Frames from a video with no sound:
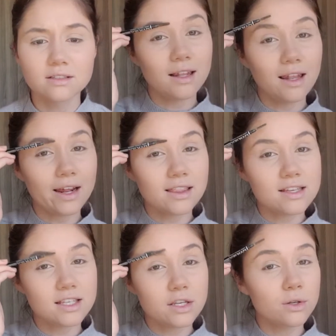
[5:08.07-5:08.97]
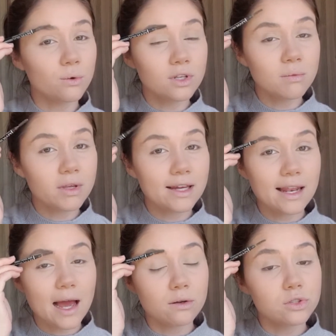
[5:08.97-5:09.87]
Like they said, you'd only be
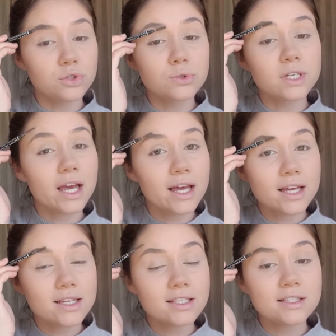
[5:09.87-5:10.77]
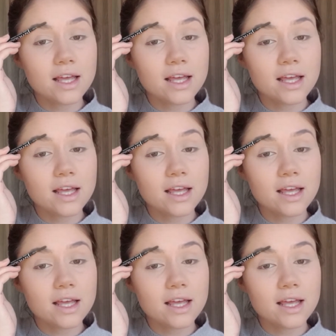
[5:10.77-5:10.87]
allowed 2 guests,